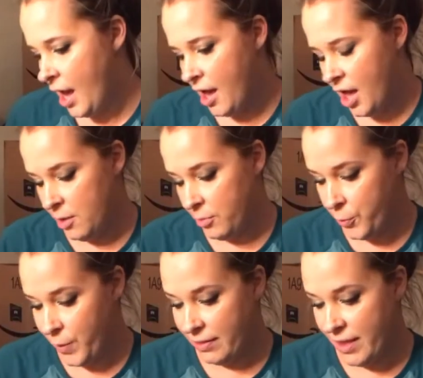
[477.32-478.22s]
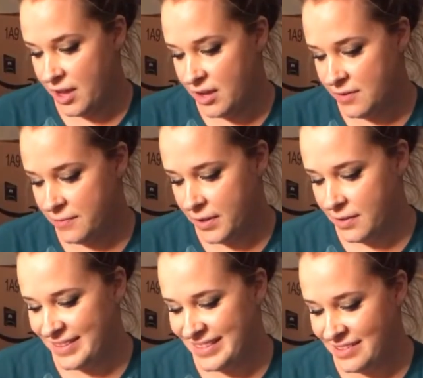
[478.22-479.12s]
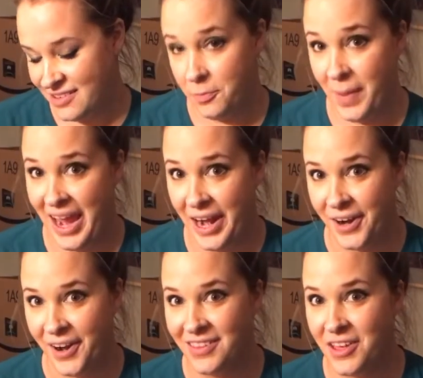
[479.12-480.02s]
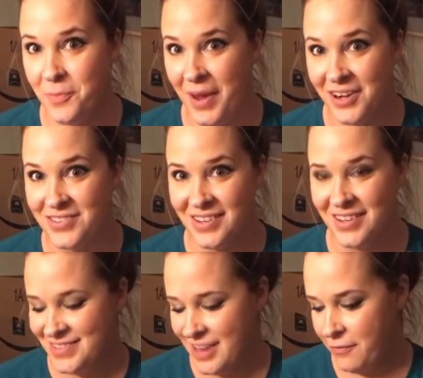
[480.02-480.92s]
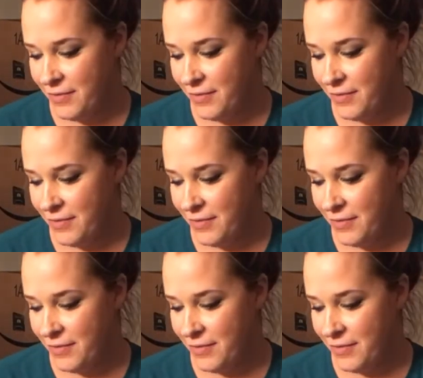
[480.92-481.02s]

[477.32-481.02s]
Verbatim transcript: Um, ooh, I love the scent of pear. I love pear scented stuff.